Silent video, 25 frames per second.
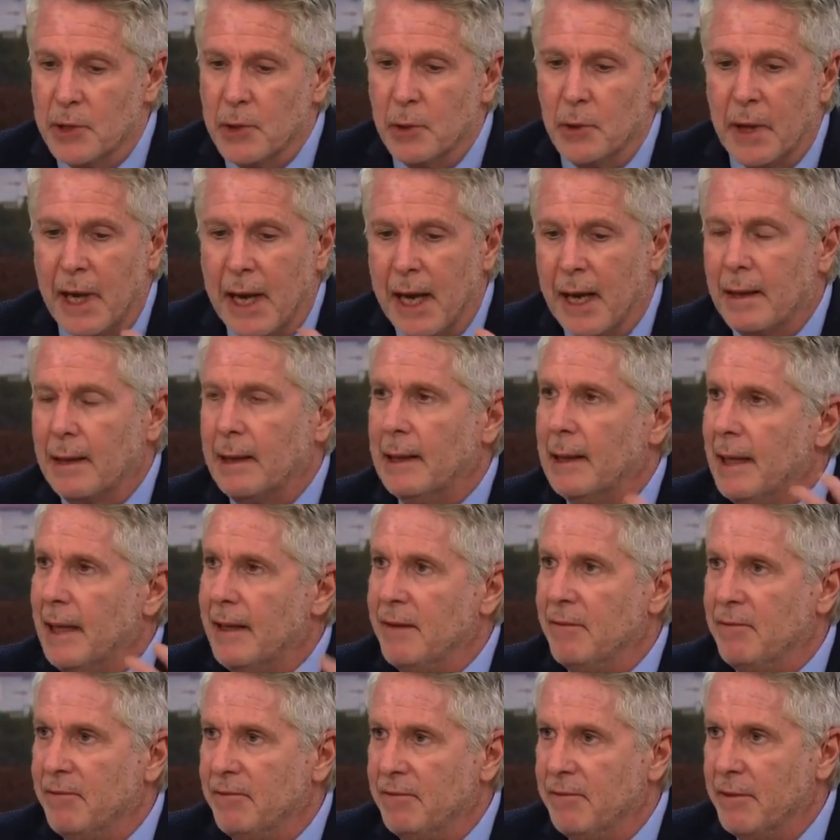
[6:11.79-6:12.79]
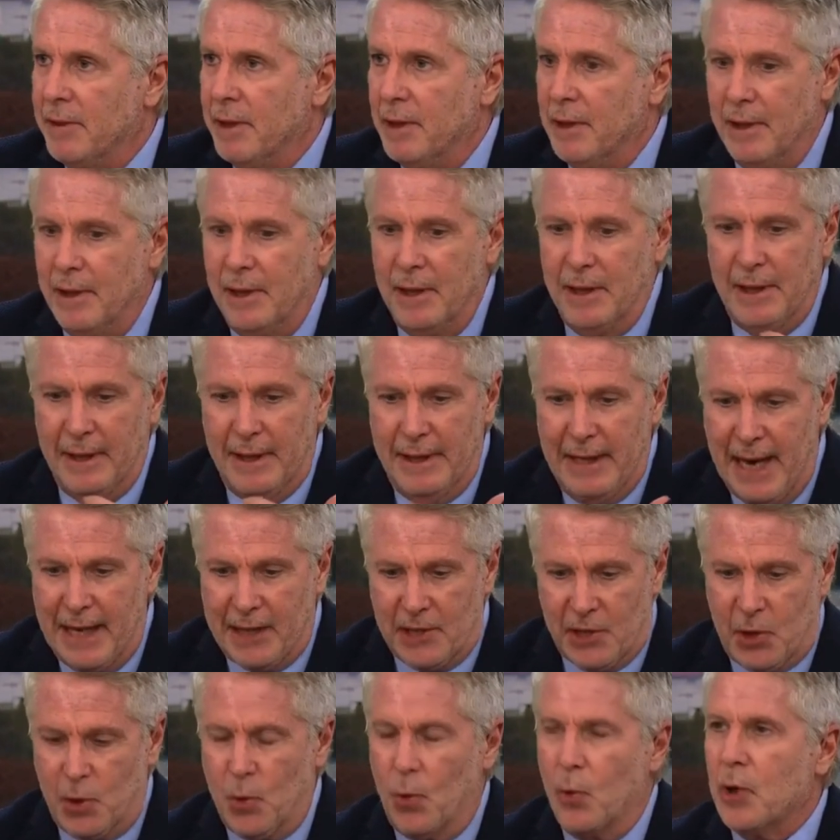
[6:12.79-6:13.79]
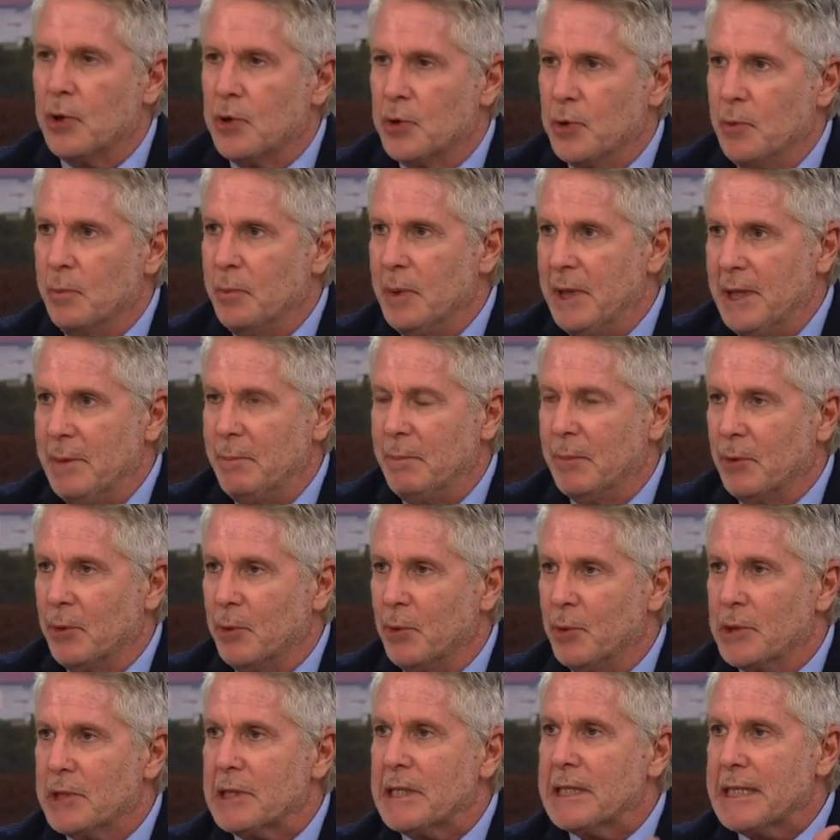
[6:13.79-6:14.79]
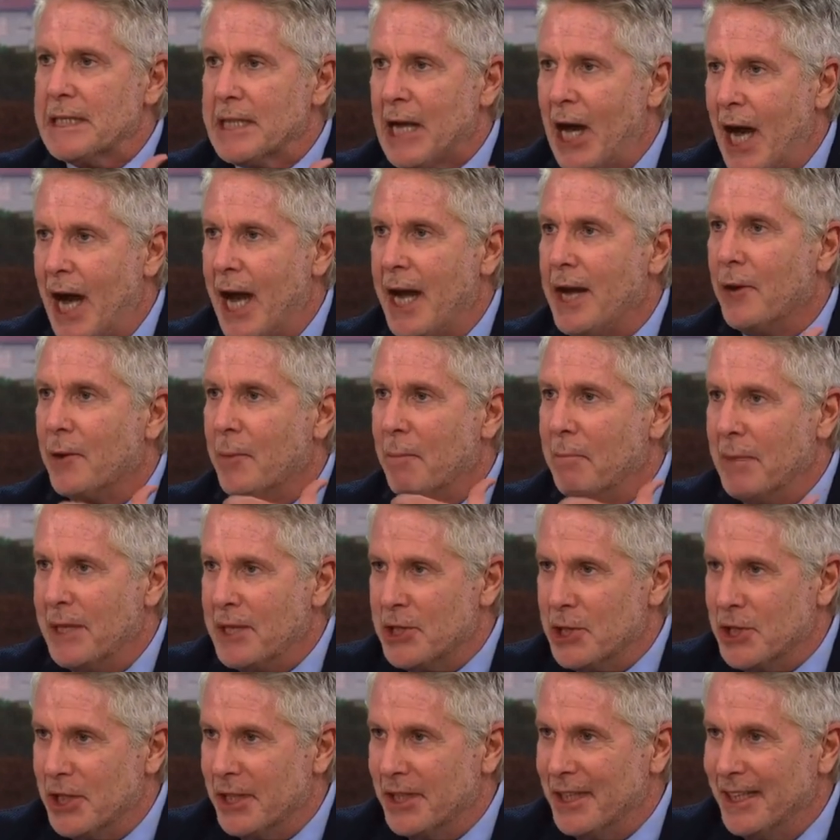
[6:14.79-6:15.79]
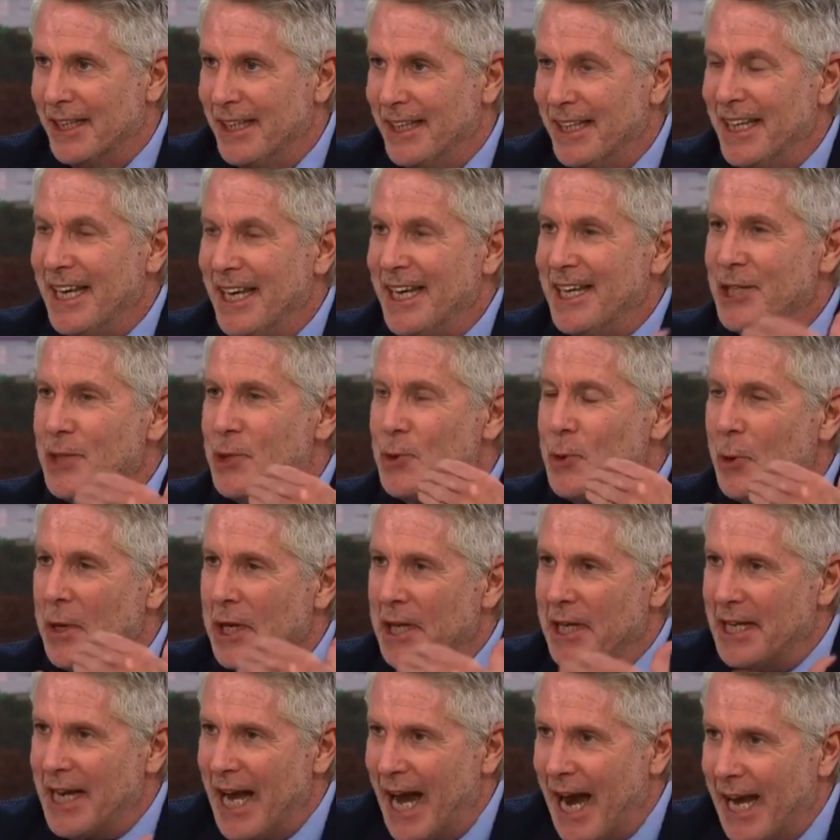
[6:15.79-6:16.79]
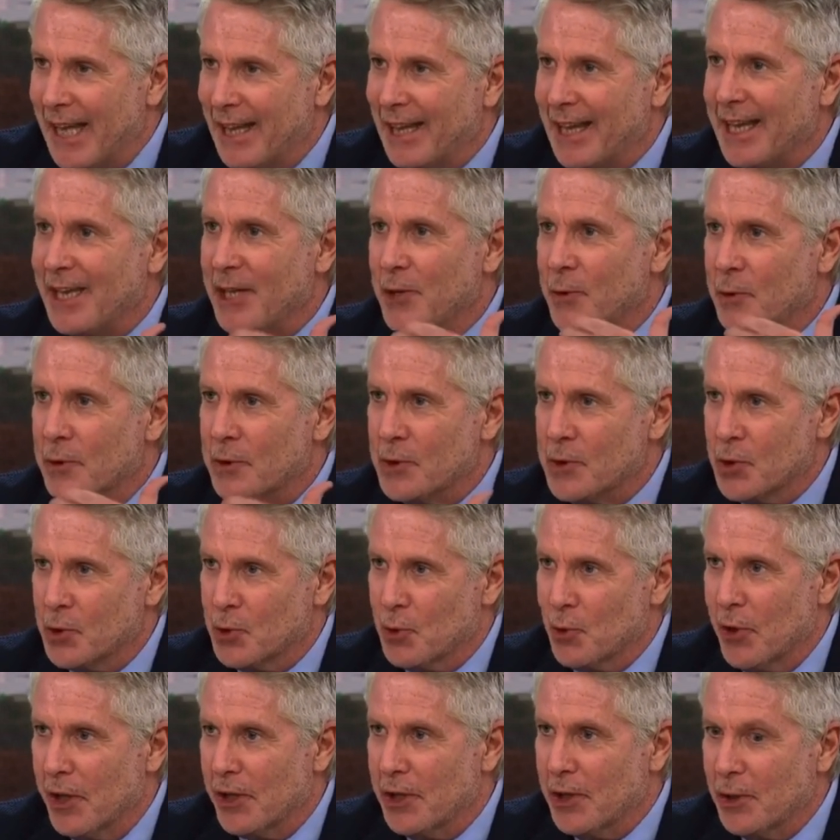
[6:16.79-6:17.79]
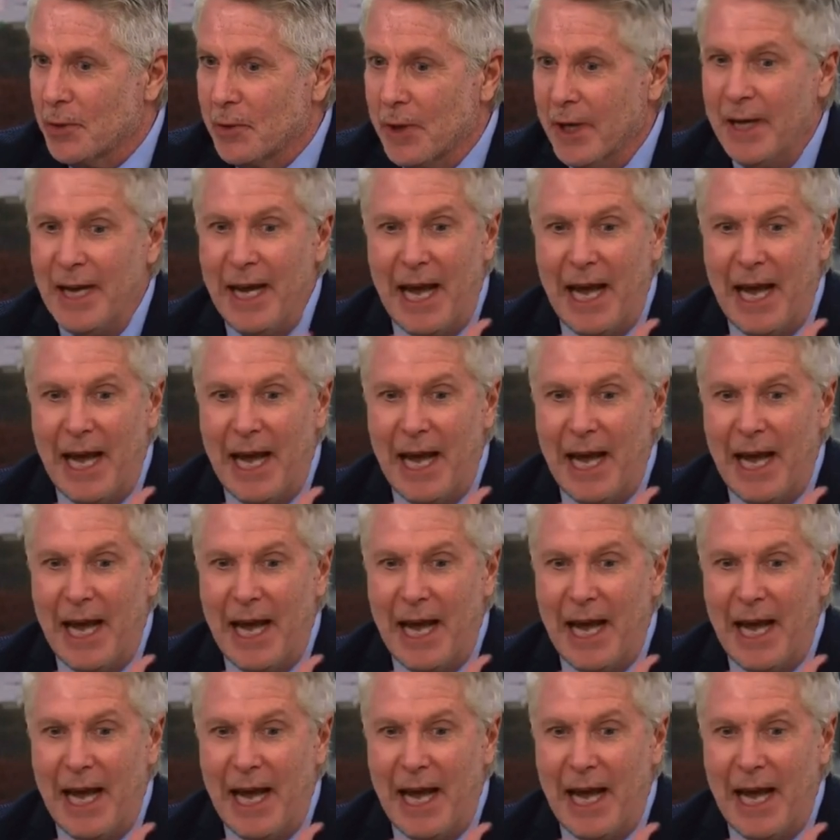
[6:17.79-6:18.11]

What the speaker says: You can't live next door to people whose entire mission is to annihilate you and destroy you.